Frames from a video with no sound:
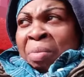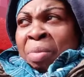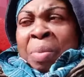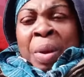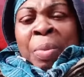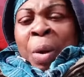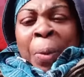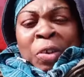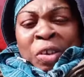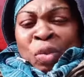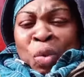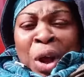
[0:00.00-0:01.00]
Maybe your blood
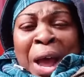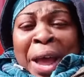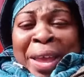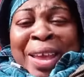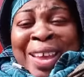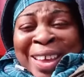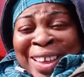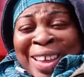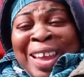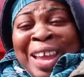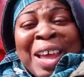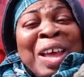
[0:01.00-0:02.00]
pressure too high.
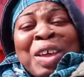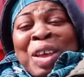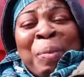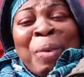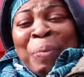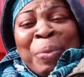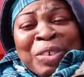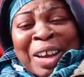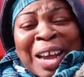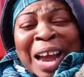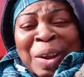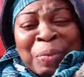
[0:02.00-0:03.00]
Your blood pressure
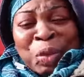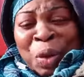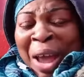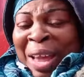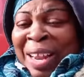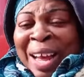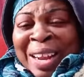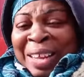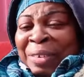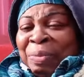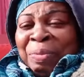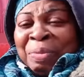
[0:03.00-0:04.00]
gone up too high,
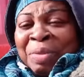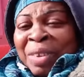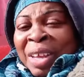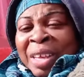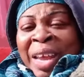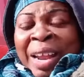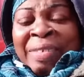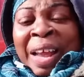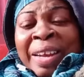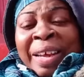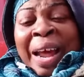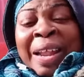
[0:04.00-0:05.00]
darling. You
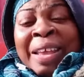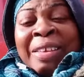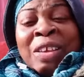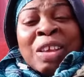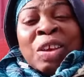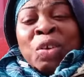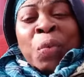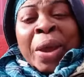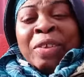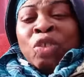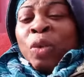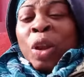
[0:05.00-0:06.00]
understand? Because the
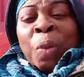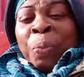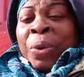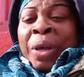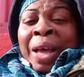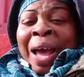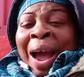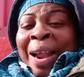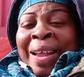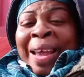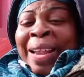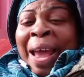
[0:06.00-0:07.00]
weight swell up
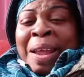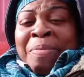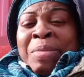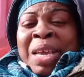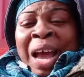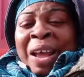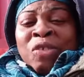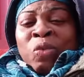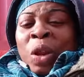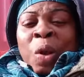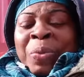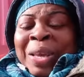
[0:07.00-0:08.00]
and the head big and
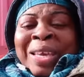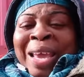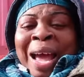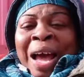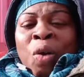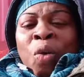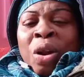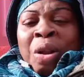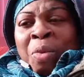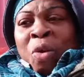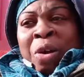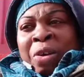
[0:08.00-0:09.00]
swell up. It can't hold no
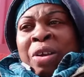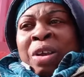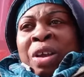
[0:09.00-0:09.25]
more.